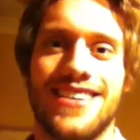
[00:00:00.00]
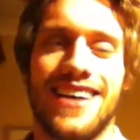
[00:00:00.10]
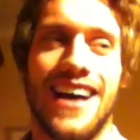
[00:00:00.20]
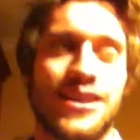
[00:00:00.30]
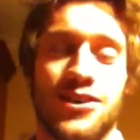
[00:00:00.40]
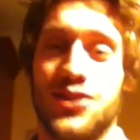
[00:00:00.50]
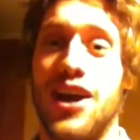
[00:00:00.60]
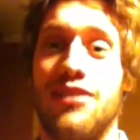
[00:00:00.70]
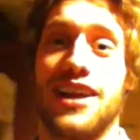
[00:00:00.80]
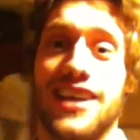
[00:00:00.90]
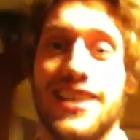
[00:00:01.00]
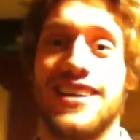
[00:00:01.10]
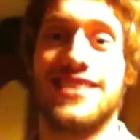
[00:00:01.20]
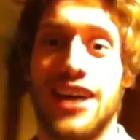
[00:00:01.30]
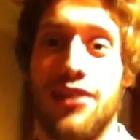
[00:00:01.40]
gone traveling
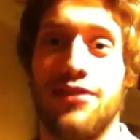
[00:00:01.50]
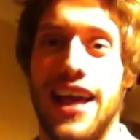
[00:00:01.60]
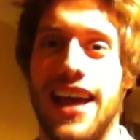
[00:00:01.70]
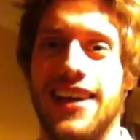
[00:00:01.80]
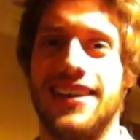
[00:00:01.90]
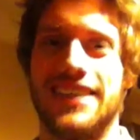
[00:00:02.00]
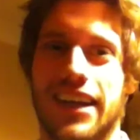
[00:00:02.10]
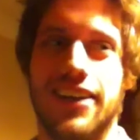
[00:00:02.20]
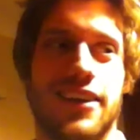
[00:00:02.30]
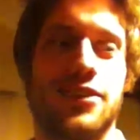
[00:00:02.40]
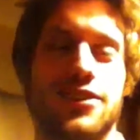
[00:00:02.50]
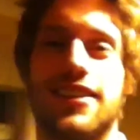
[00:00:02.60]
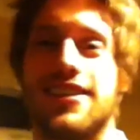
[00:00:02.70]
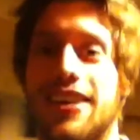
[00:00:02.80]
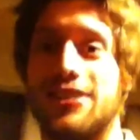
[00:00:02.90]
and stuff, they're, you know,
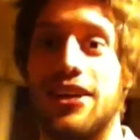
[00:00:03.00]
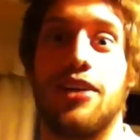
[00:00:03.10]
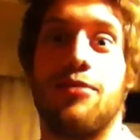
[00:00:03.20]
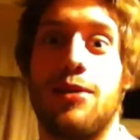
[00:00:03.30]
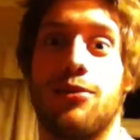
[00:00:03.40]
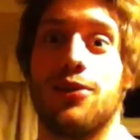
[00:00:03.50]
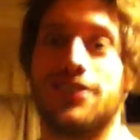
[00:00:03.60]
those kind of people.